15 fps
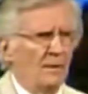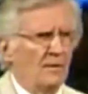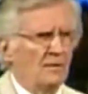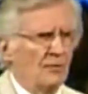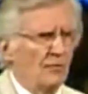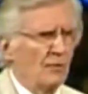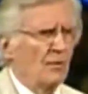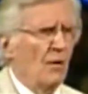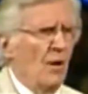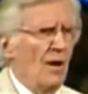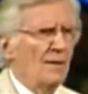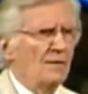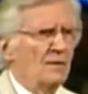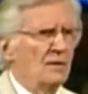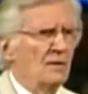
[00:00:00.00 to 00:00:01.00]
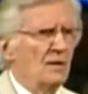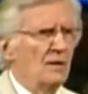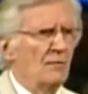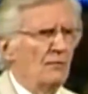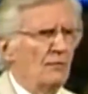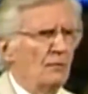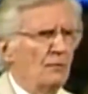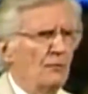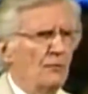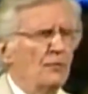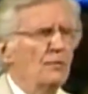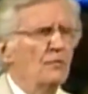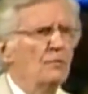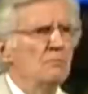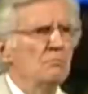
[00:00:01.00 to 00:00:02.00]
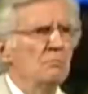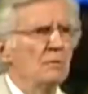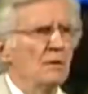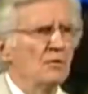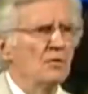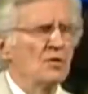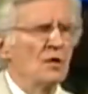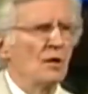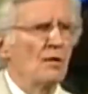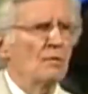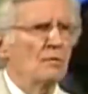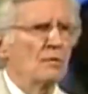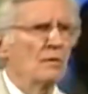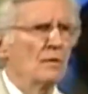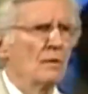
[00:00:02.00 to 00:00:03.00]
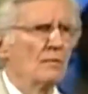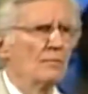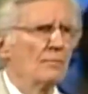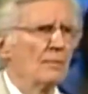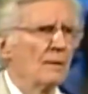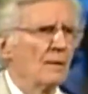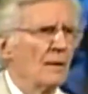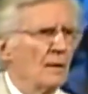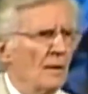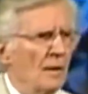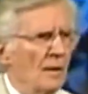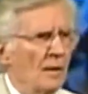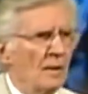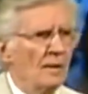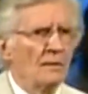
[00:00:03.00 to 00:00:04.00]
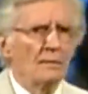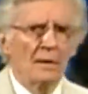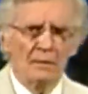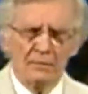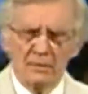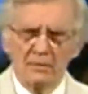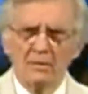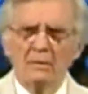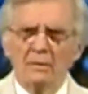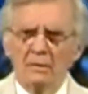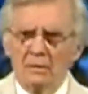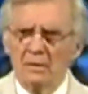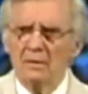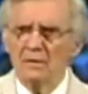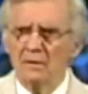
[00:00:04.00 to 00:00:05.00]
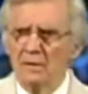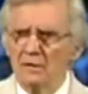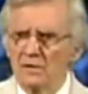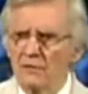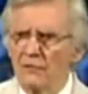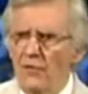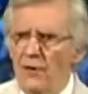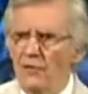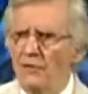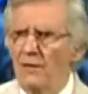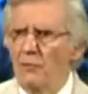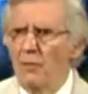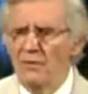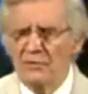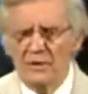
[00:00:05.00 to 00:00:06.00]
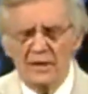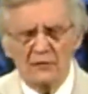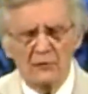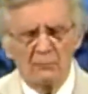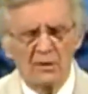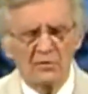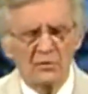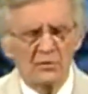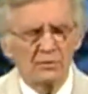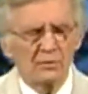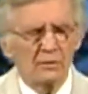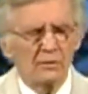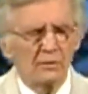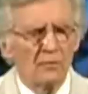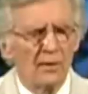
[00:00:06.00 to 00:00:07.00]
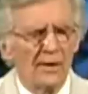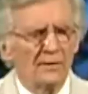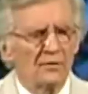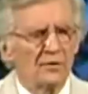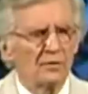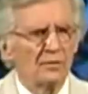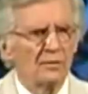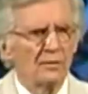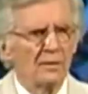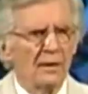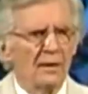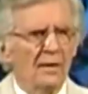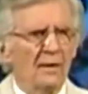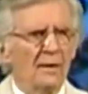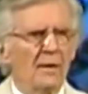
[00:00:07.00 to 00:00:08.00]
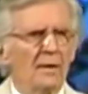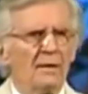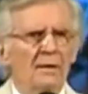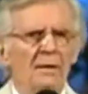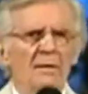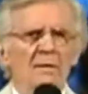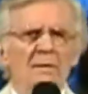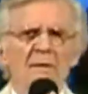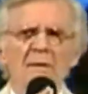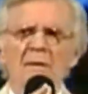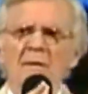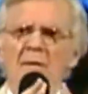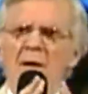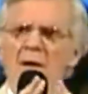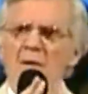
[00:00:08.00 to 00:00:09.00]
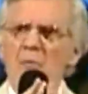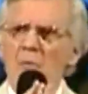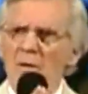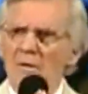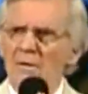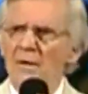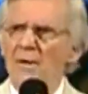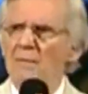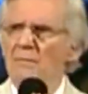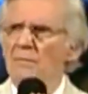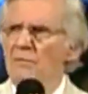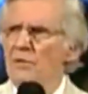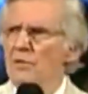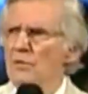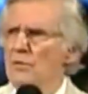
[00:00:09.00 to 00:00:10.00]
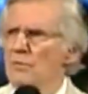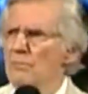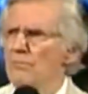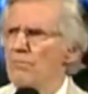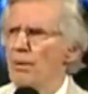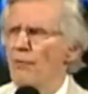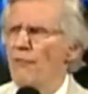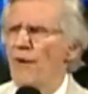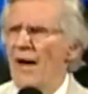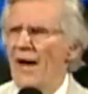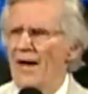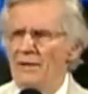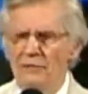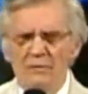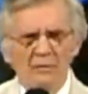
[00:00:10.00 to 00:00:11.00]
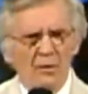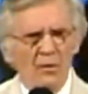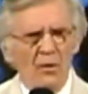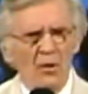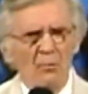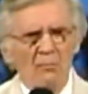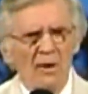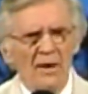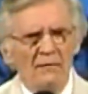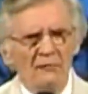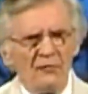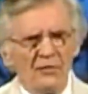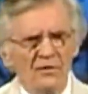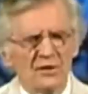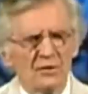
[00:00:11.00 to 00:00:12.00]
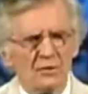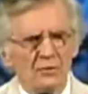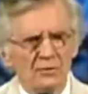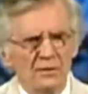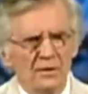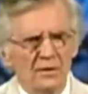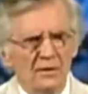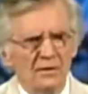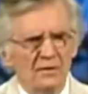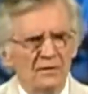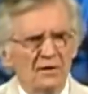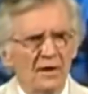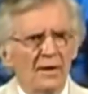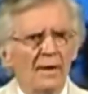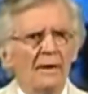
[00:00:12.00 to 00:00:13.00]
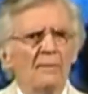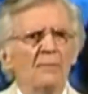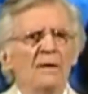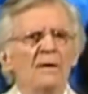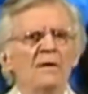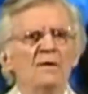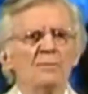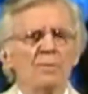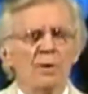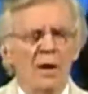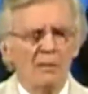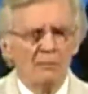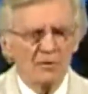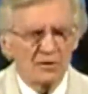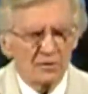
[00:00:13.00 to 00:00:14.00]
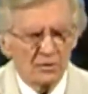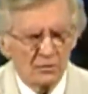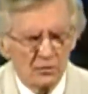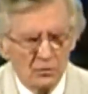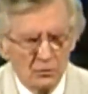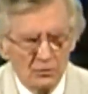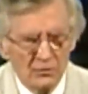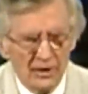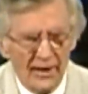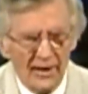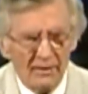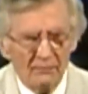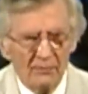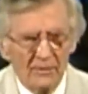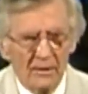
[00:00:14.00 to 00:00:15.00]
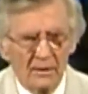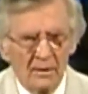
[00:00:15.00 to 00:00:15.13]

is for God to give you food and shelter, now, as a father, I want that for my children and grandchildren, and, and, and I want him to provide all my physical needs. He's promised to do that.